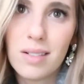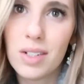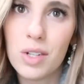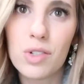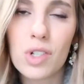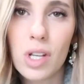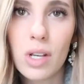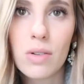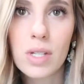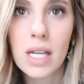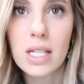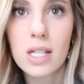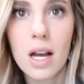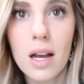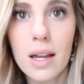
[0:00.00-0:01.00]
usually use.
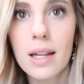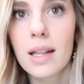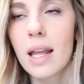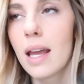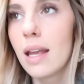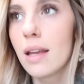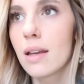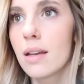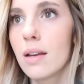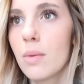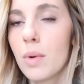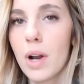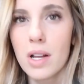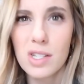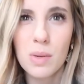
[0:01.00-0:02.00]
He's not like,
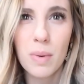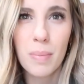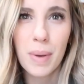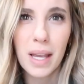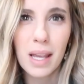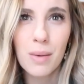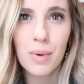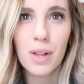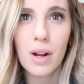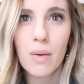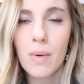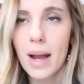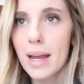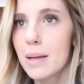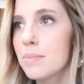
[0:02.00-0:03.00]
we're not super picky with
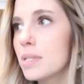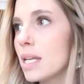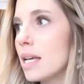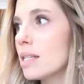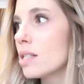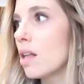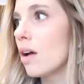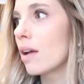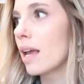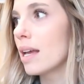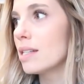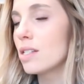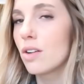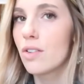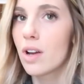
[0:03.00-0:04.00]
our wipes as long
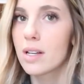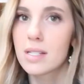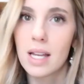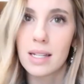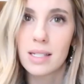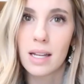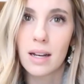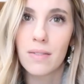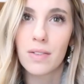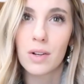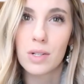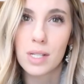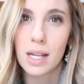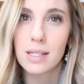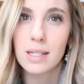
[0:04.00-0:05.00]
as they're not scented. If
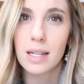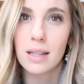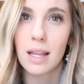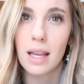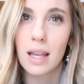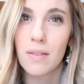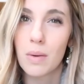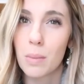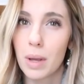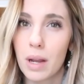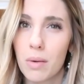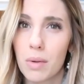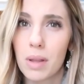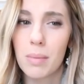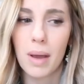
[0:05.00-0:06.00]
they're scented, they give him
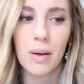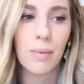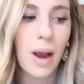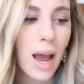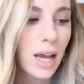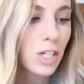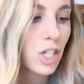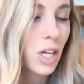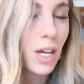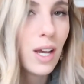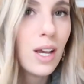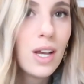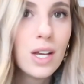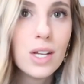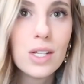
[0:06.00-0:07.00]
like a really bad rash.
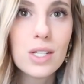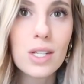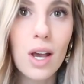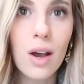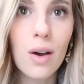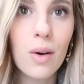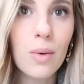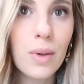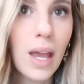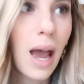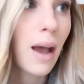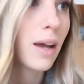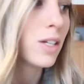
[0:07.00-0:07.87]
So yeah,